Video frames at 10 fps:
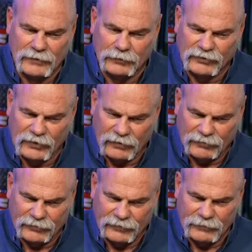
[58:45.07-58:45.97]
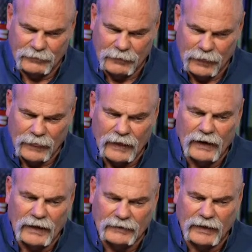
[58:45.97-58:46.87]
himself.
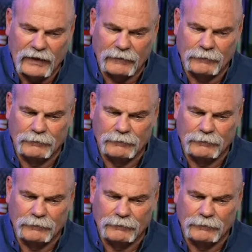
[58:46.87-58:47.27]
I like that.